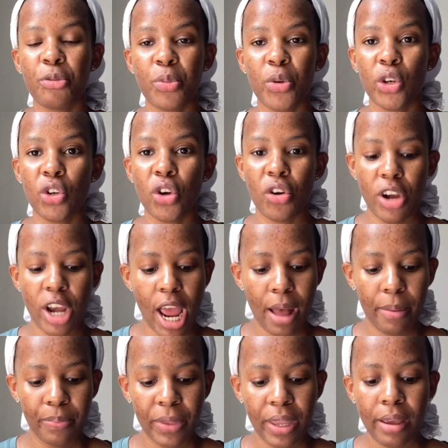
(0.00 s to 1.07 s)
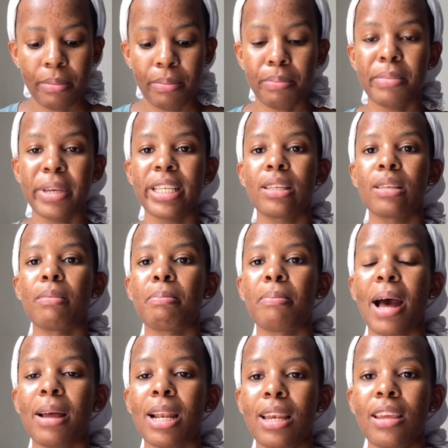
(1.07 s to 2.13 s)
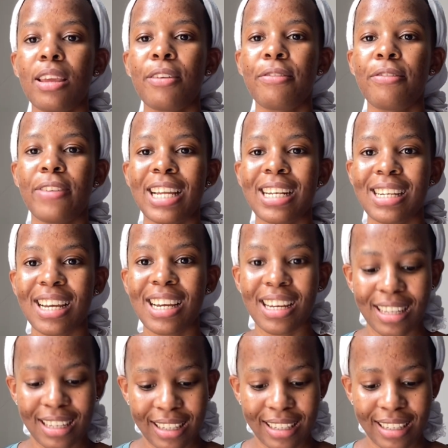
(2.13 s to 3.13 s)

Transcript: Pretoria, Miss Mali Fenter.